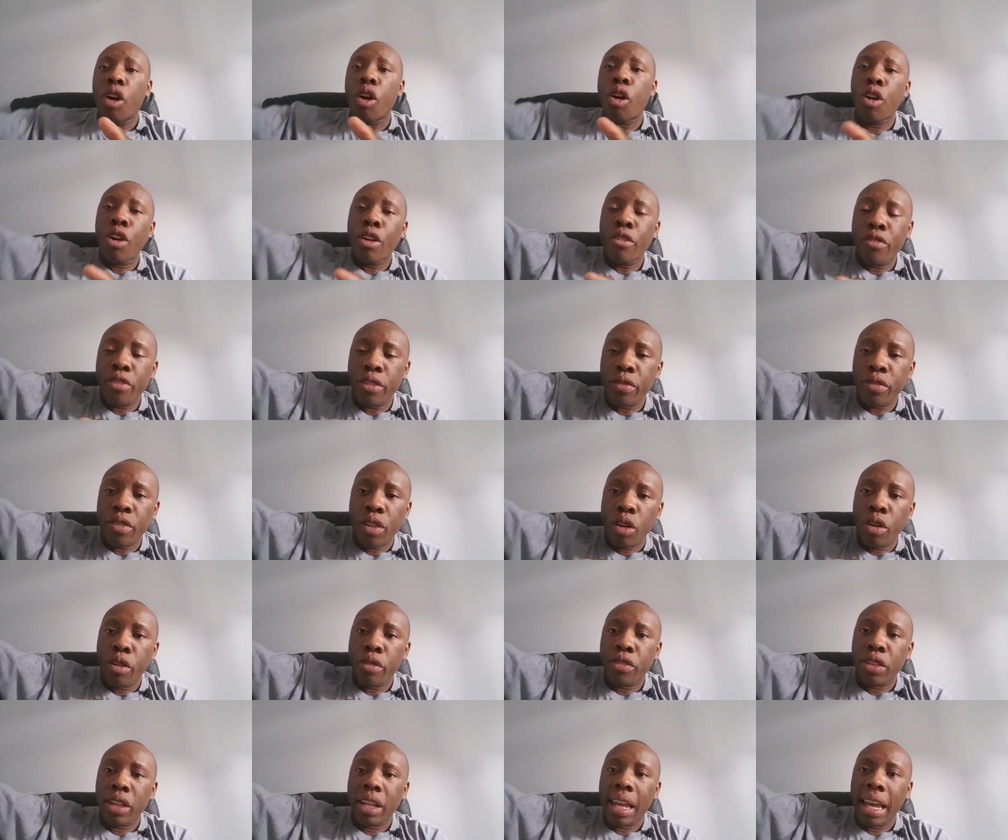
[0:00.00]
off of
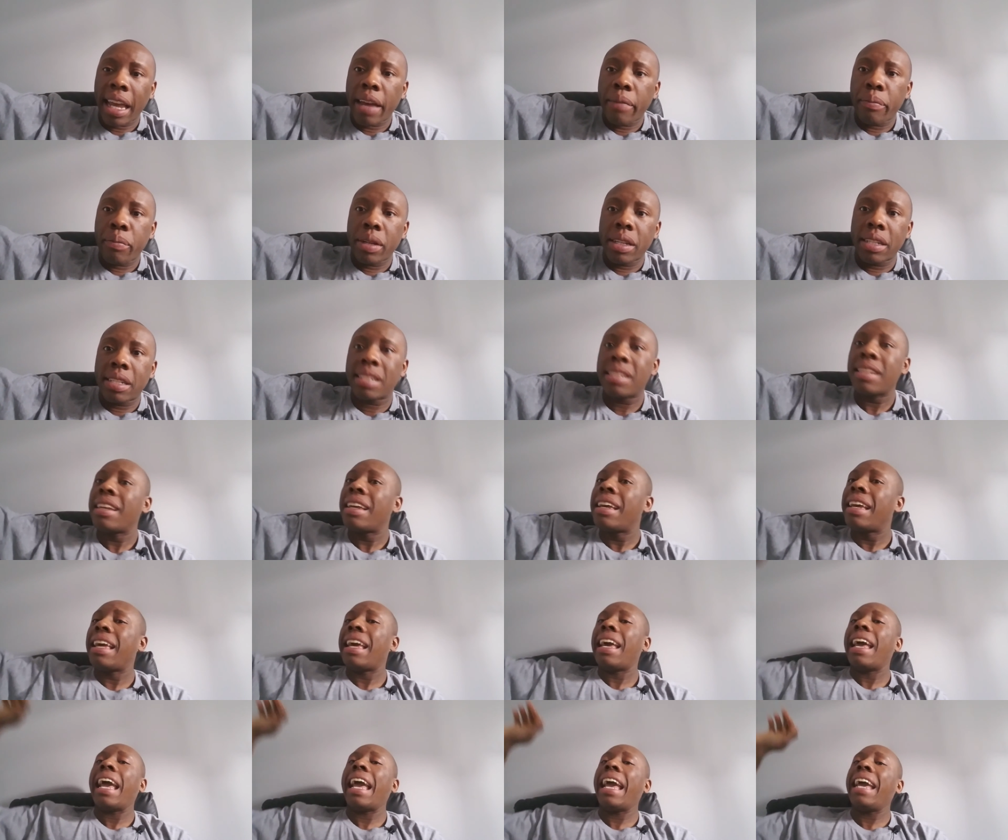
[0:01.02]
off the campus,
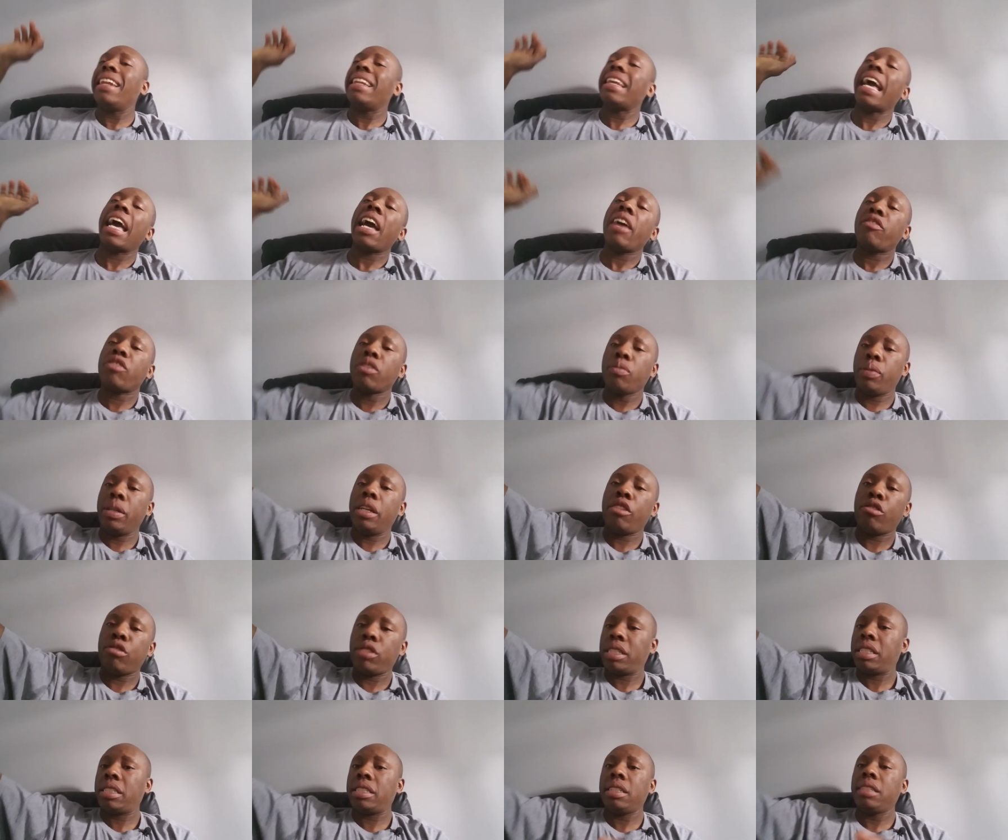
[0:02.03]
and have to be
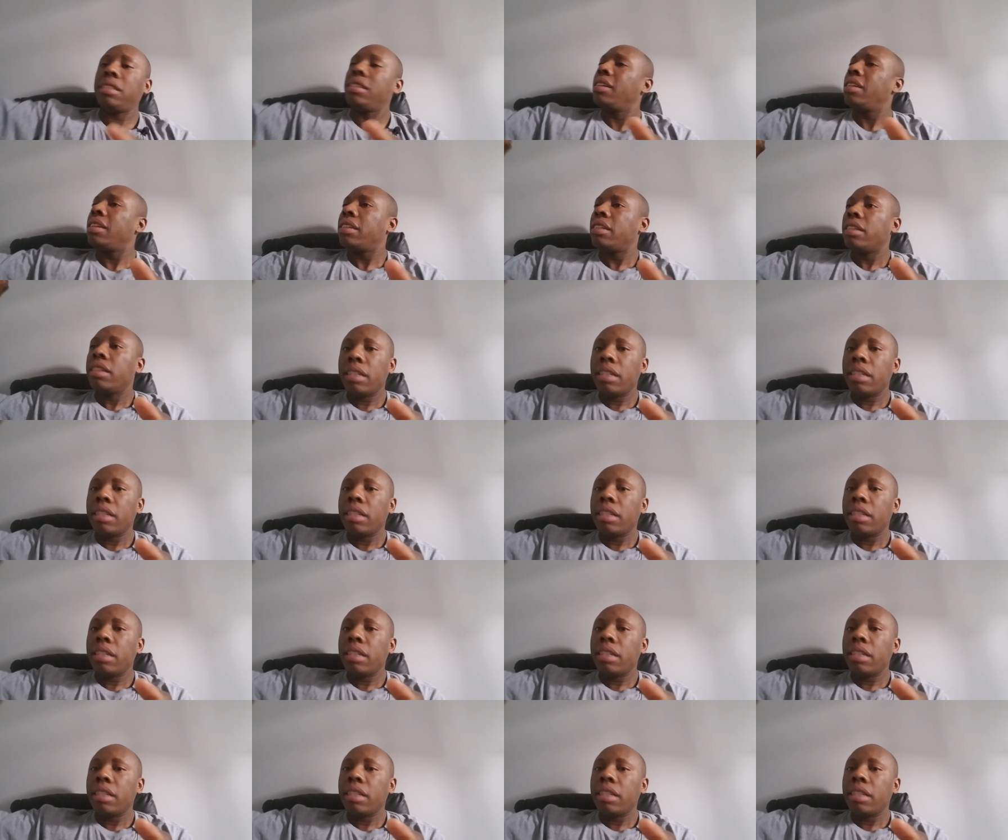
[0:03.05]
arrested